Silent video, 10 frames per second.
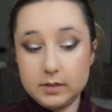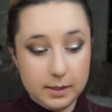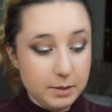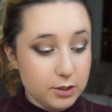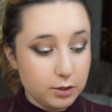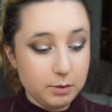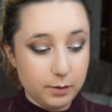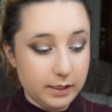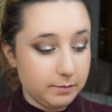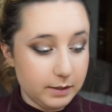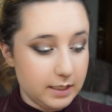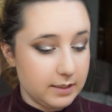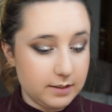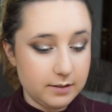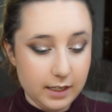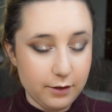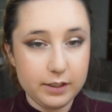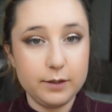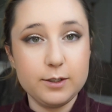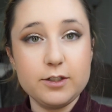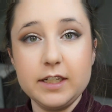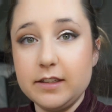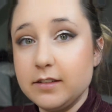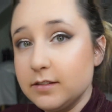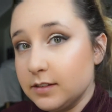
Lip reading: I'm gonna zoom you in because I don't think you understand.